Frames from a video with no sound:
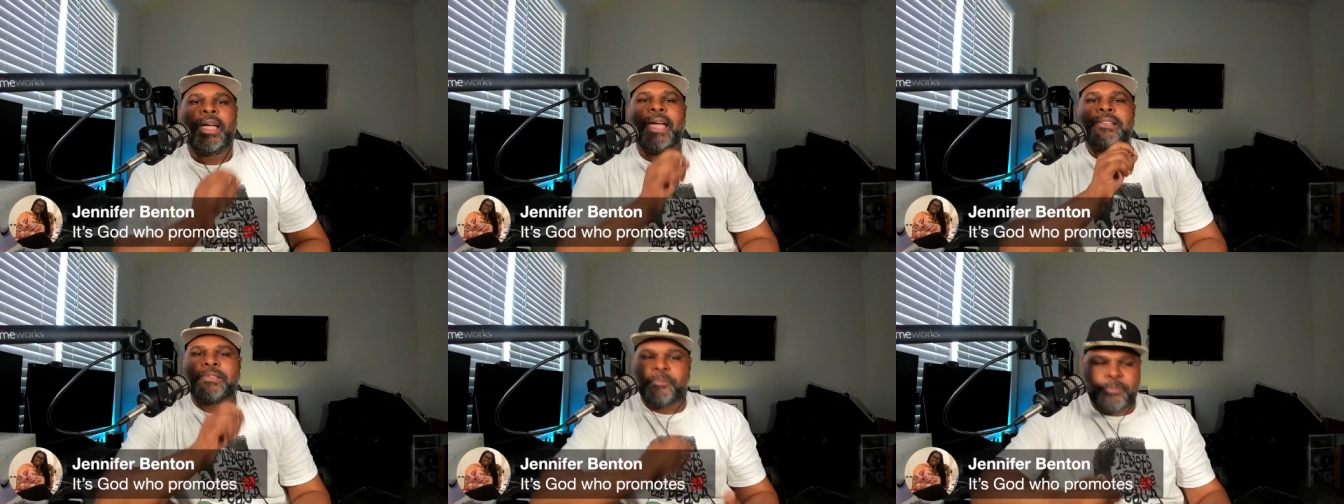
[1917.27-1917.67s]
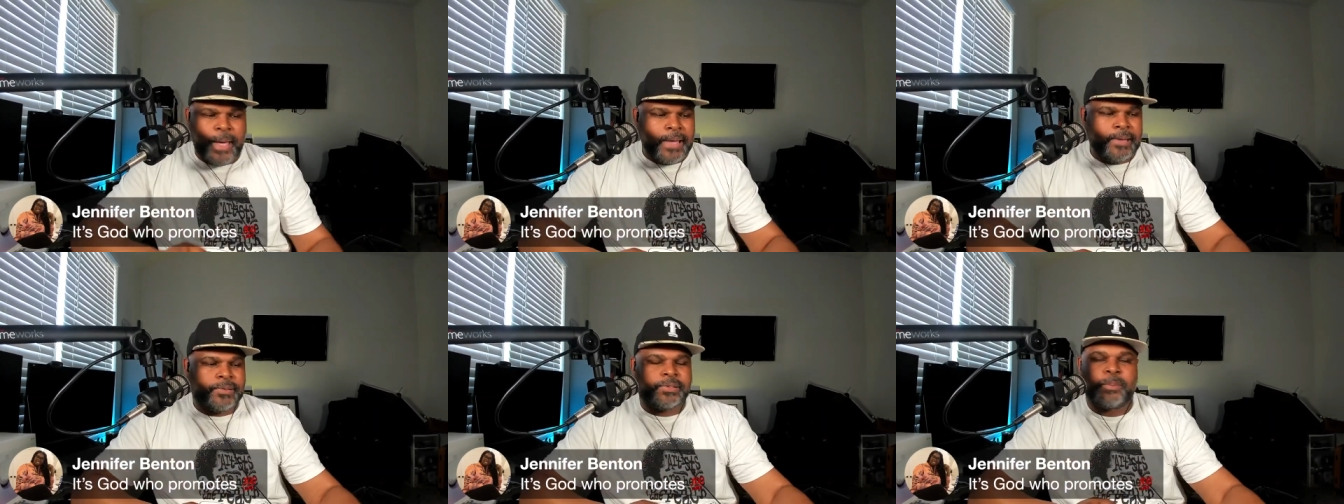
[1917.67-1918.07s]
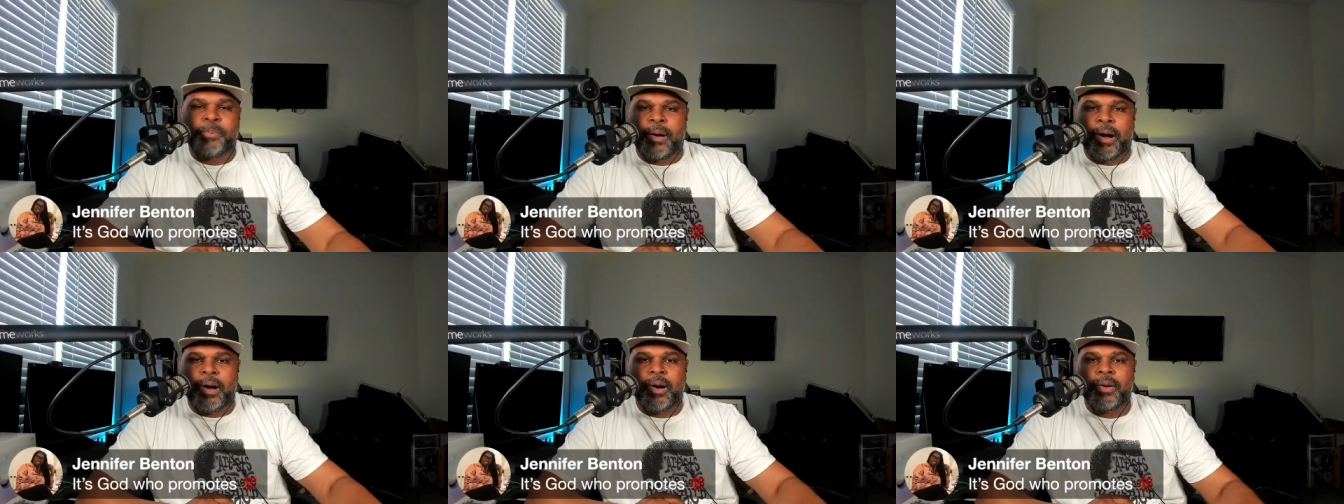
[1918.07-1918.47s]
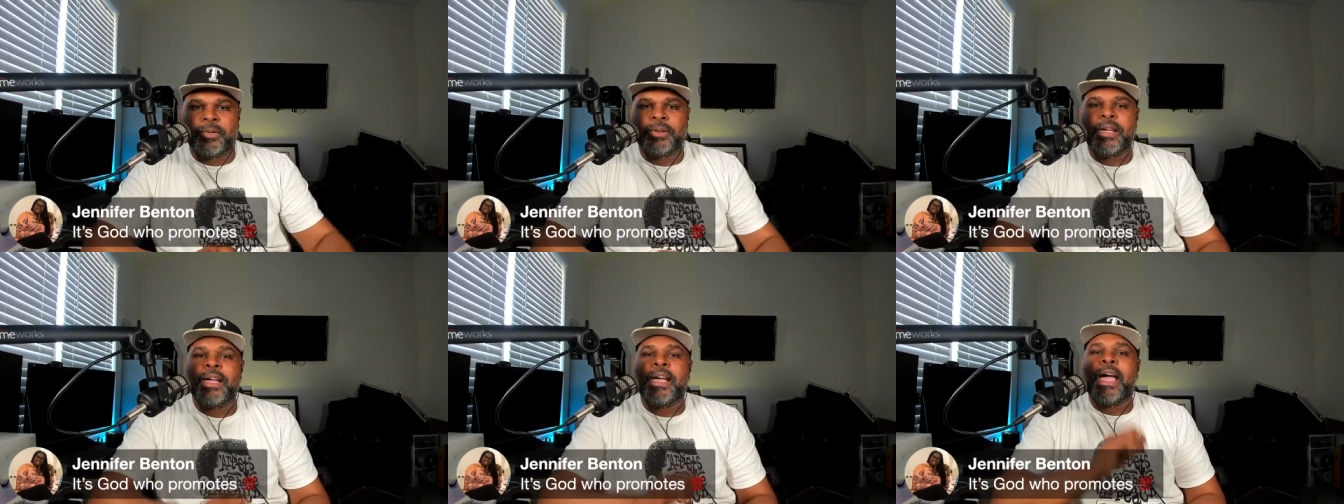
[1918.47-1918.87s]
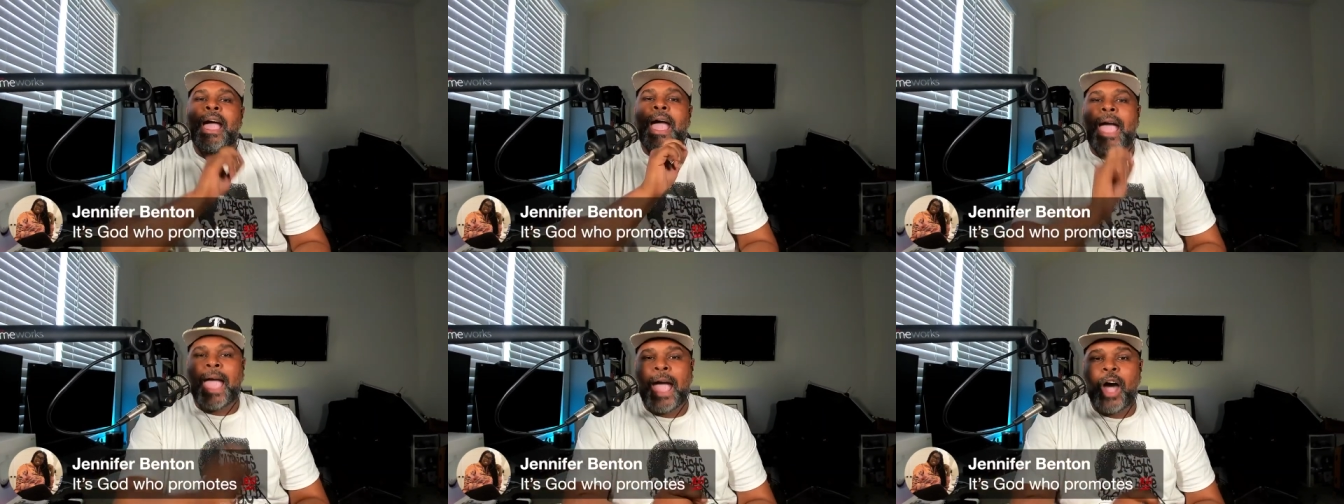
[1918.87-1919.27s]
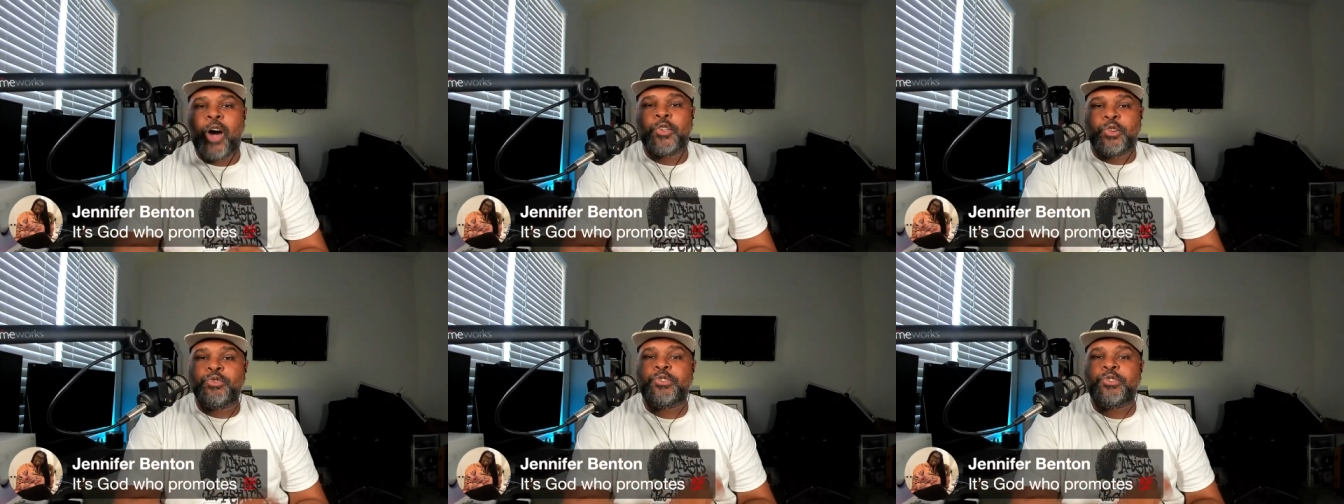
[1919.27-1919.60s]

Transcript: is based upon how you